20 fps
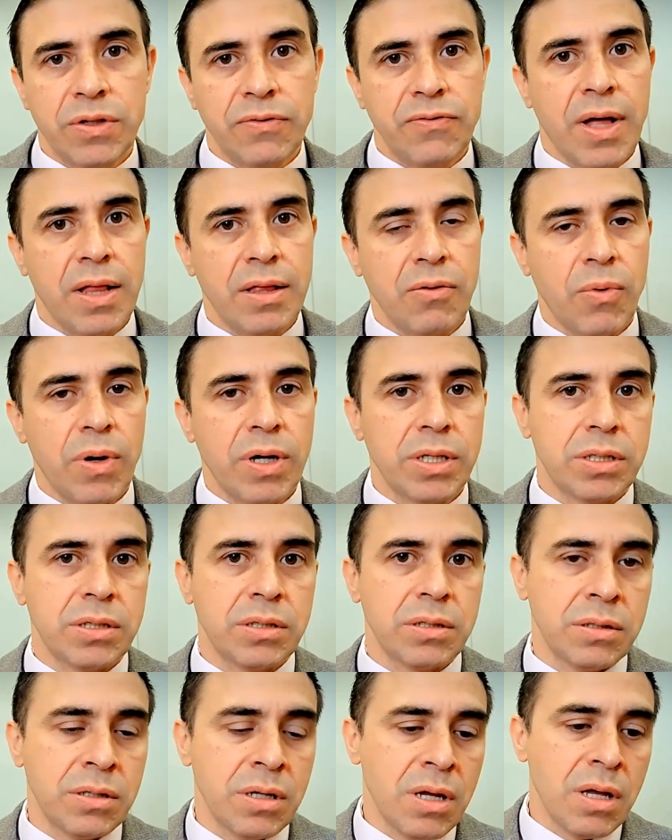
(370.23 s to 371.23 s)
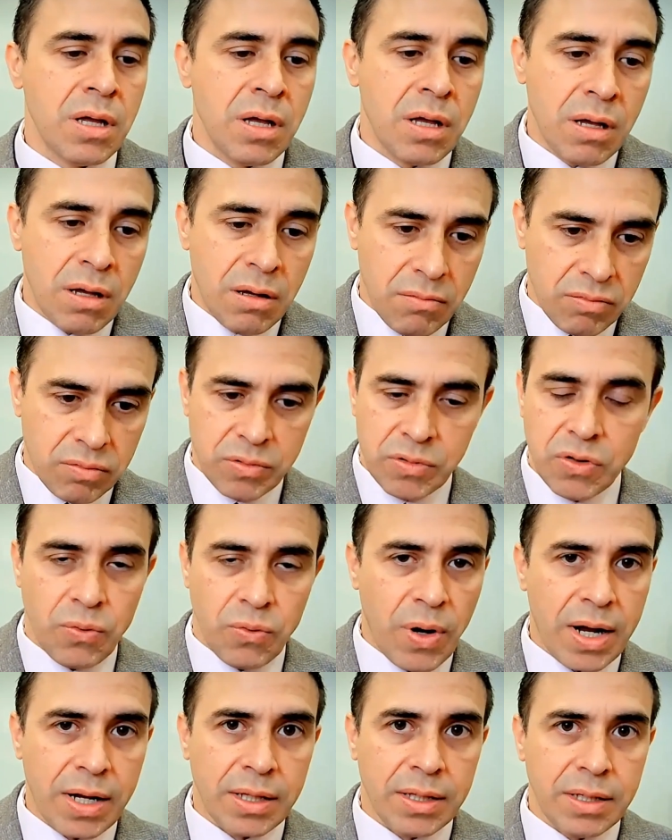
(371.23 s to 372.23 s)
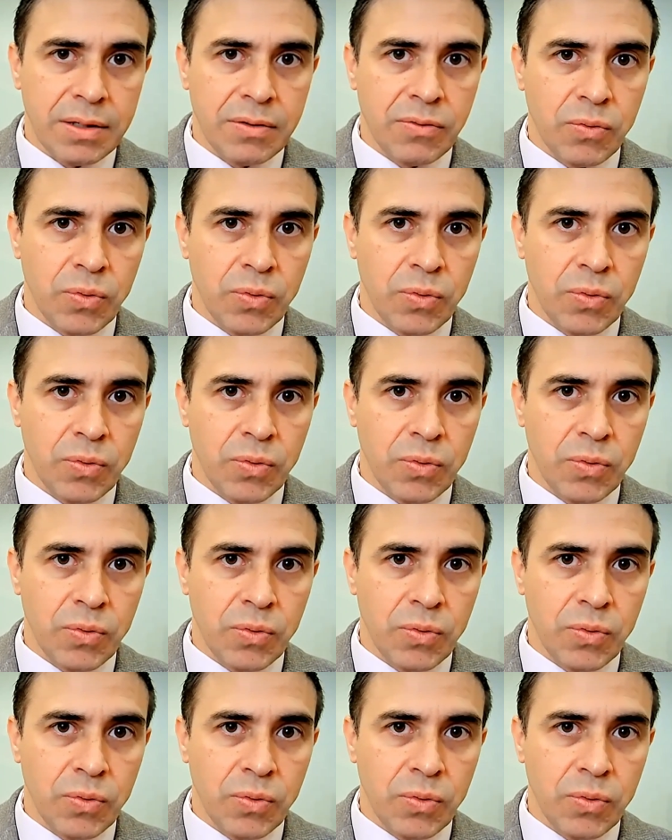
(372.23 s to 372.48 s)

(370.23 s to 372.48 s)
evaluation directly.